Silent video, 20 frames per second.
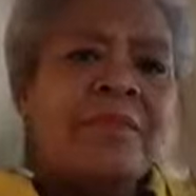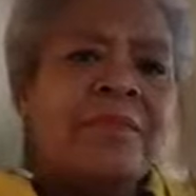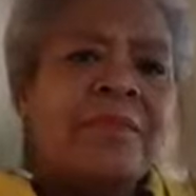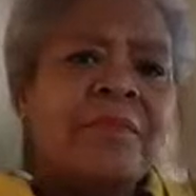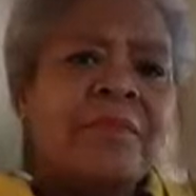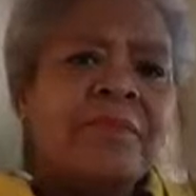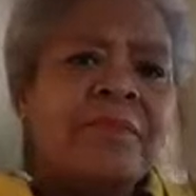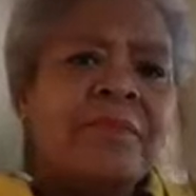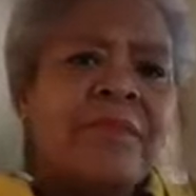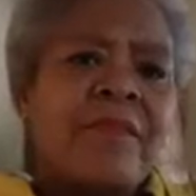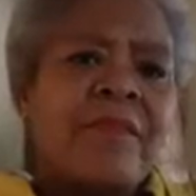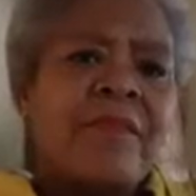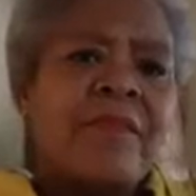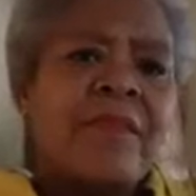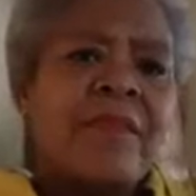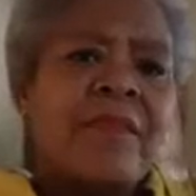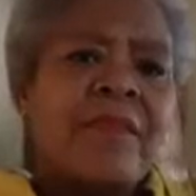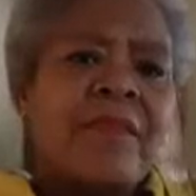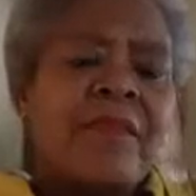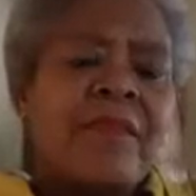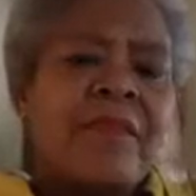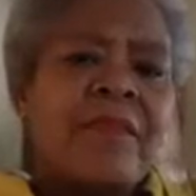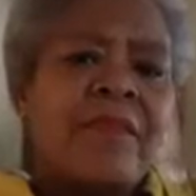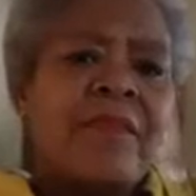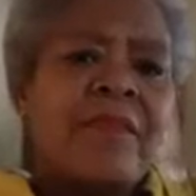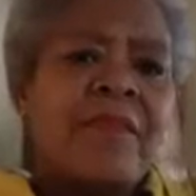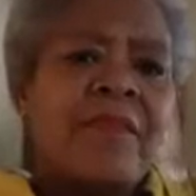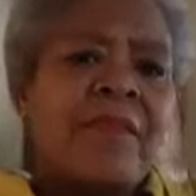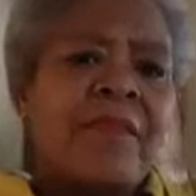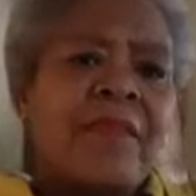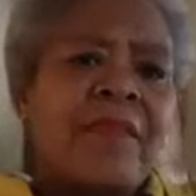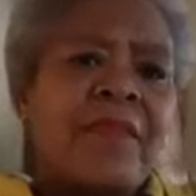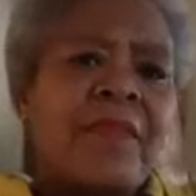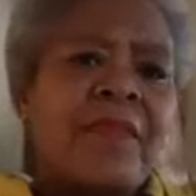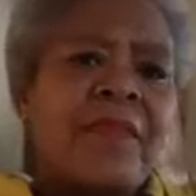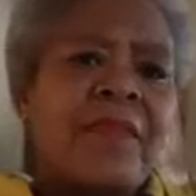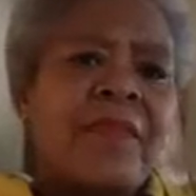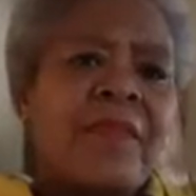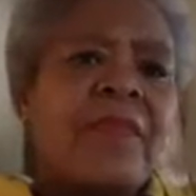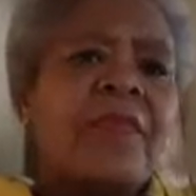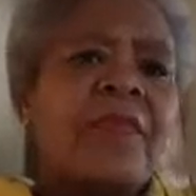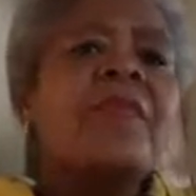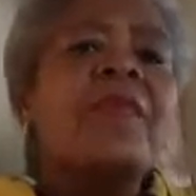No words are spoken by the person on screen.